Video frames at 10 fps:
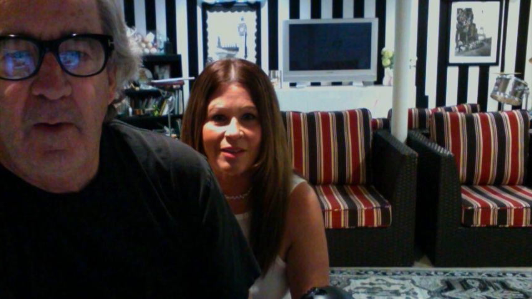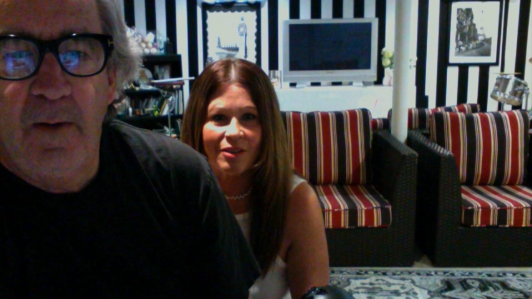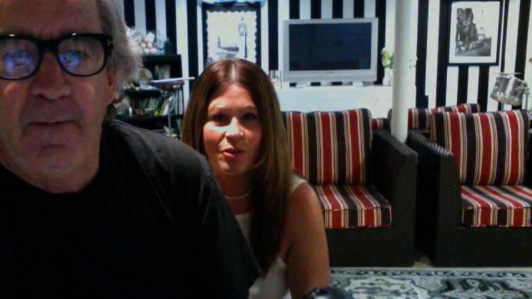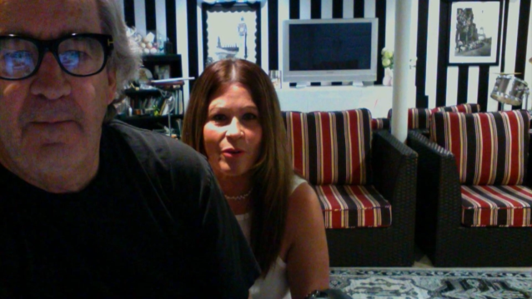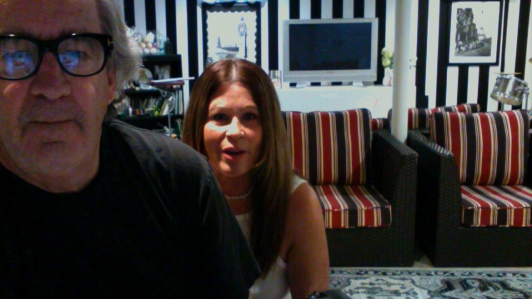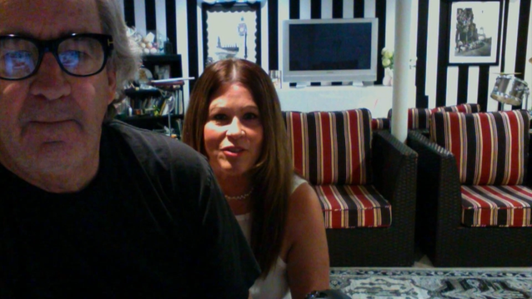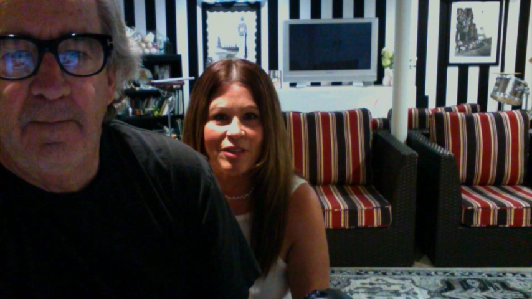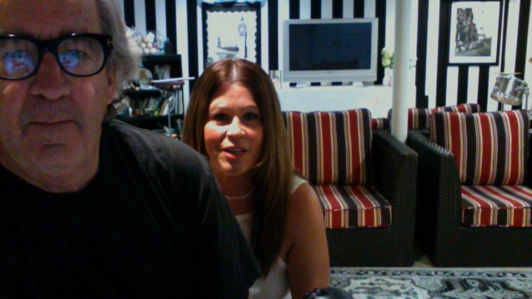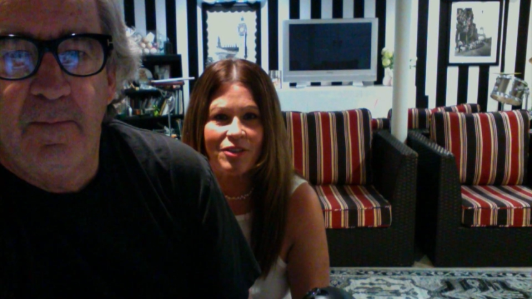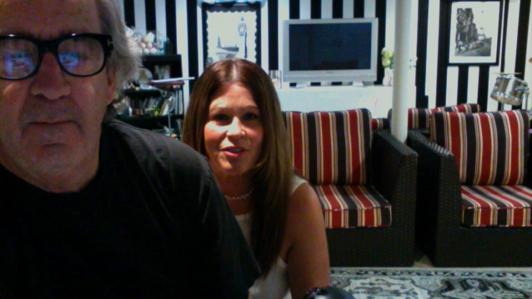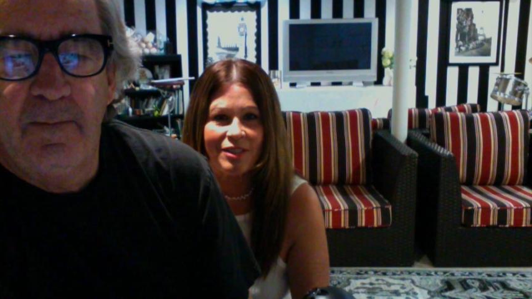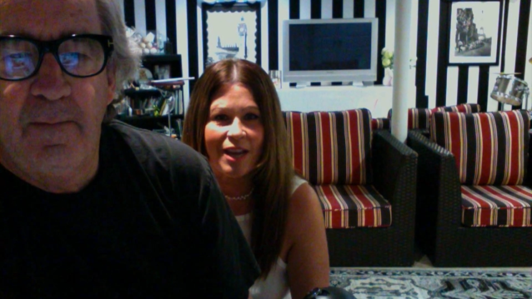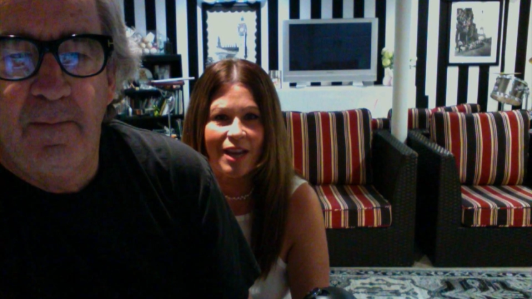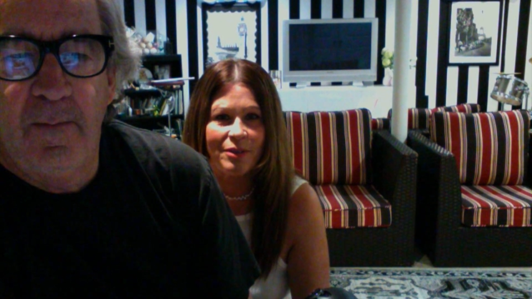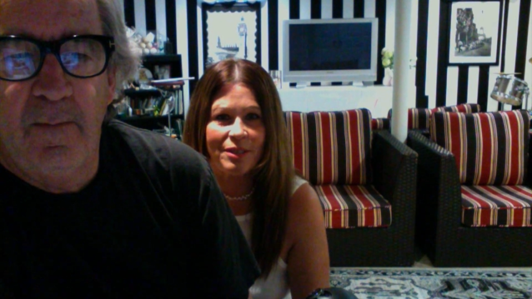Speaker 1: Congratulations,
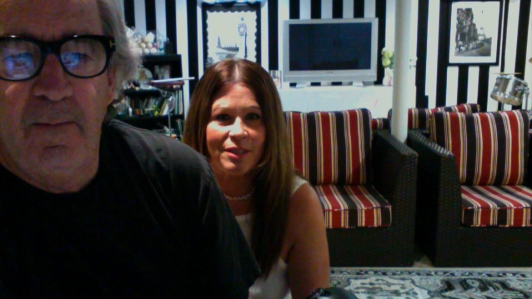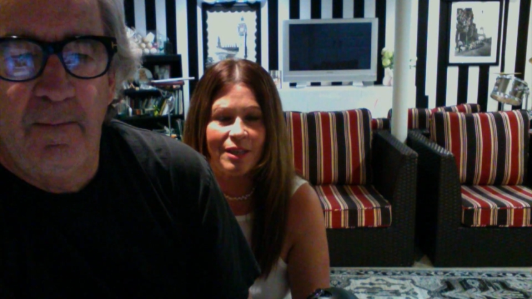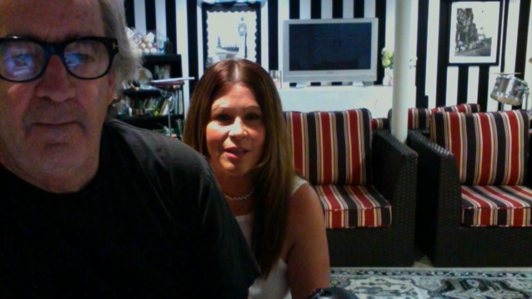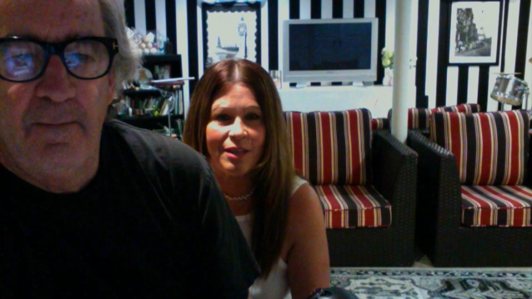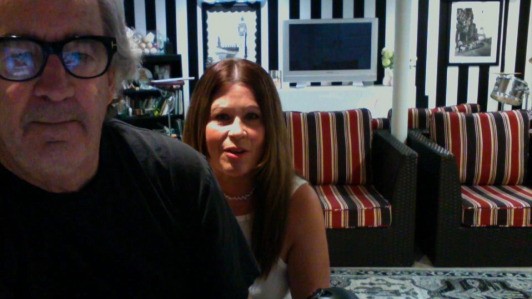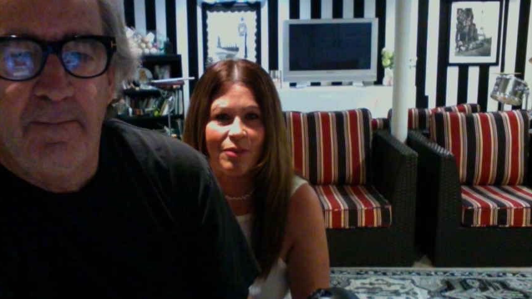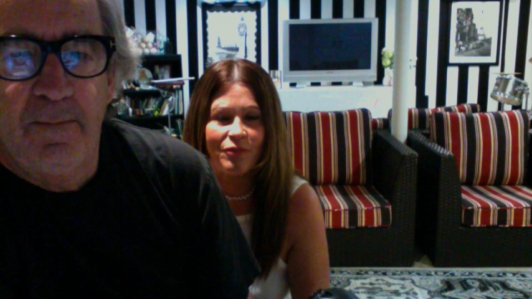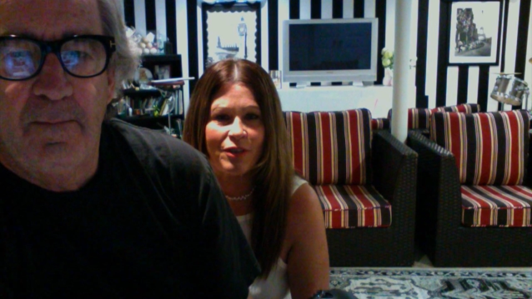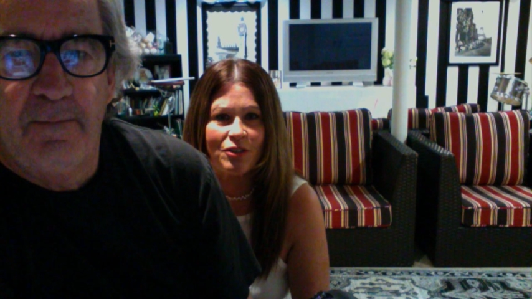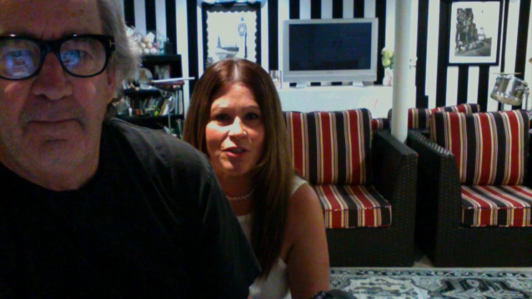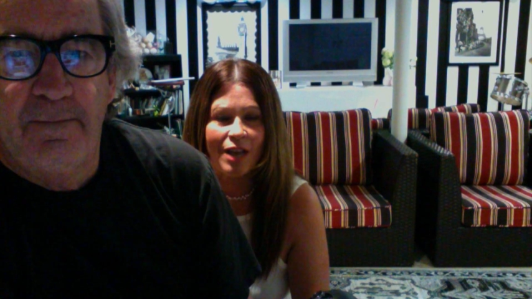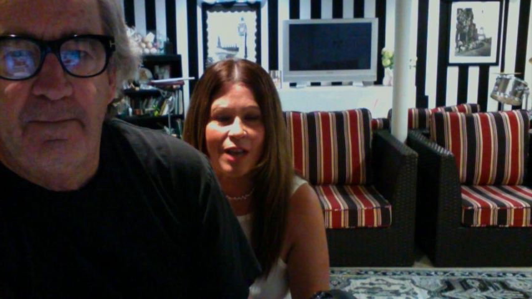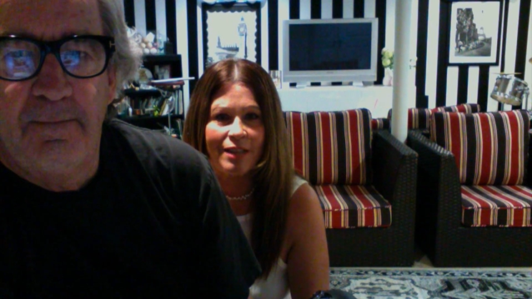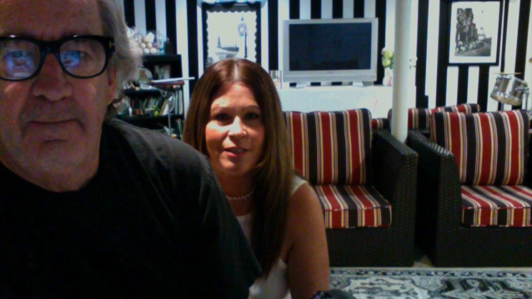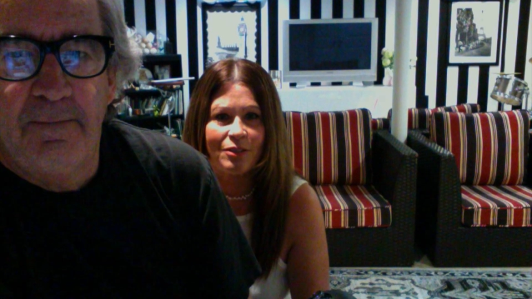Harrison, on finishing
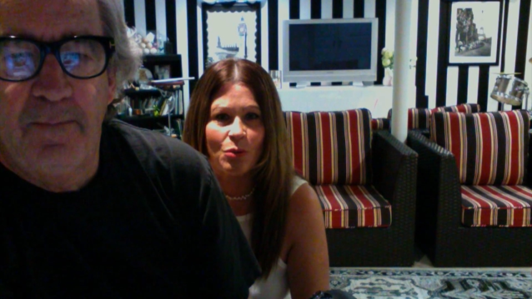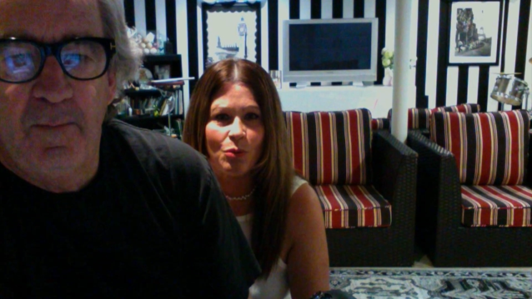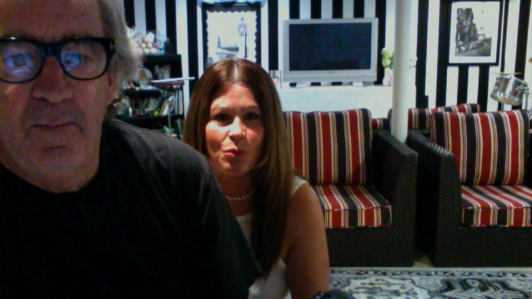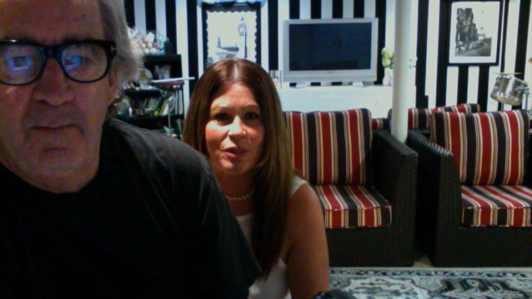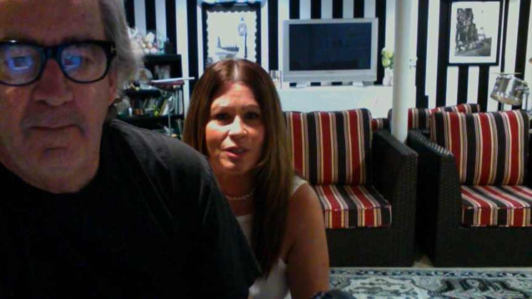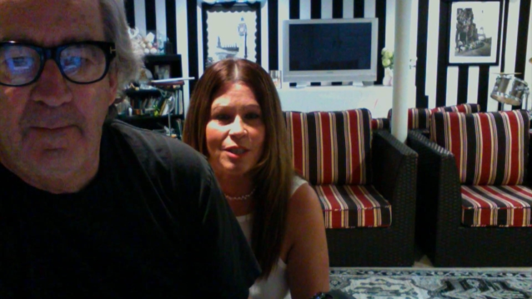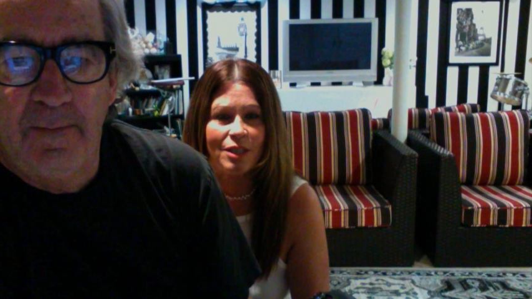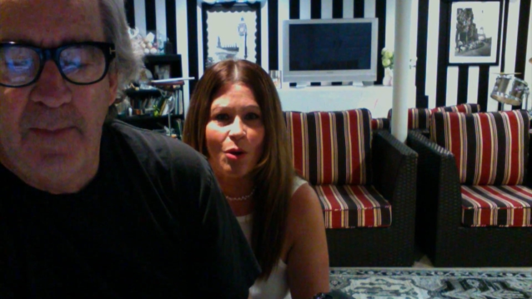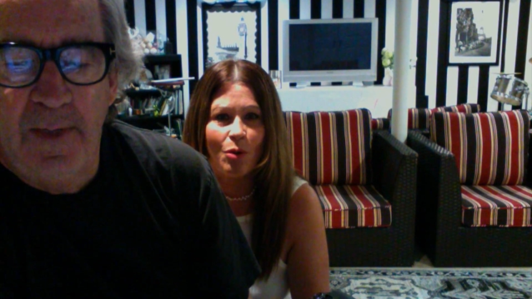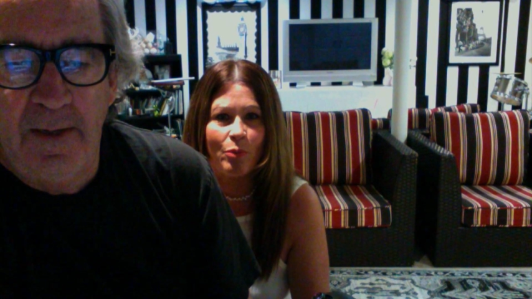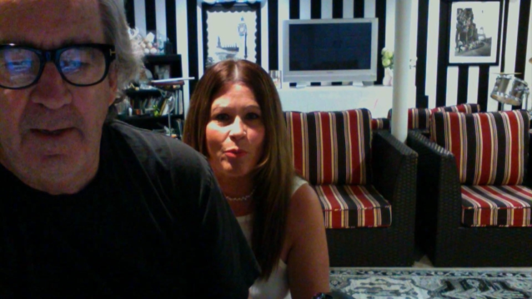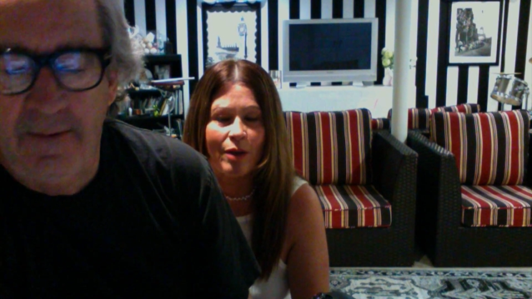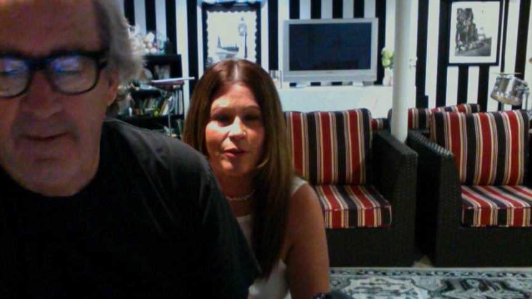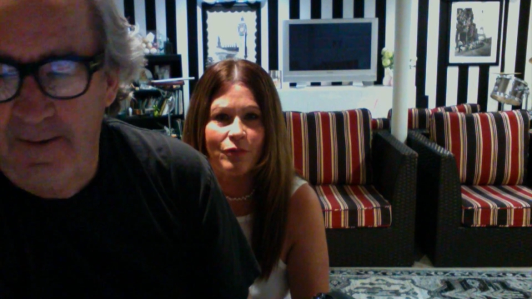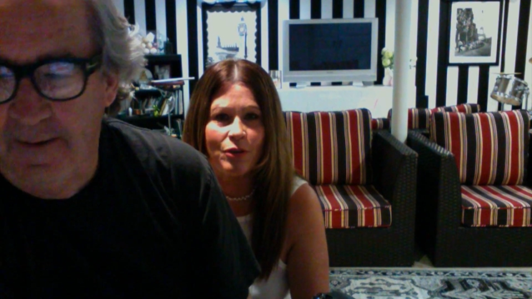high school. We're so
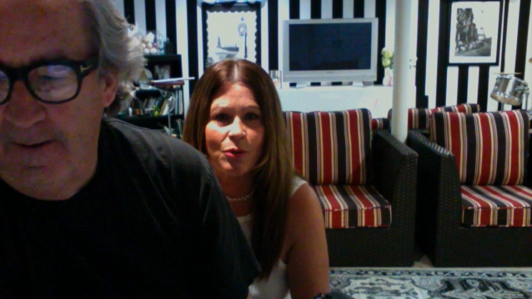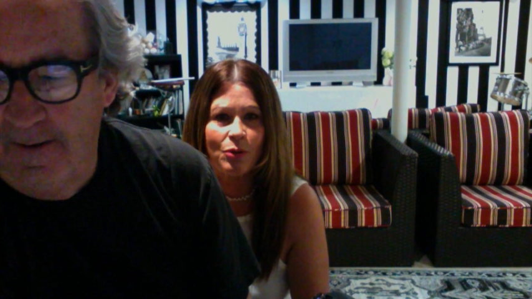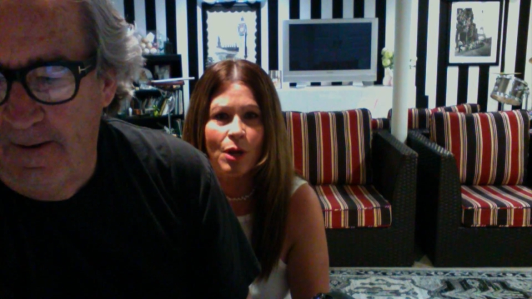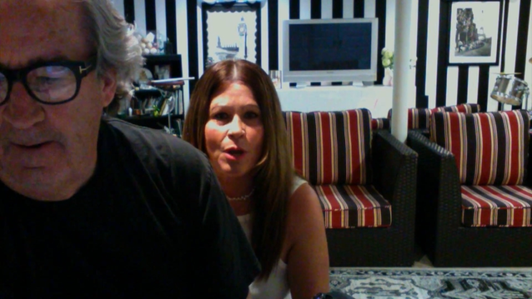proud of you.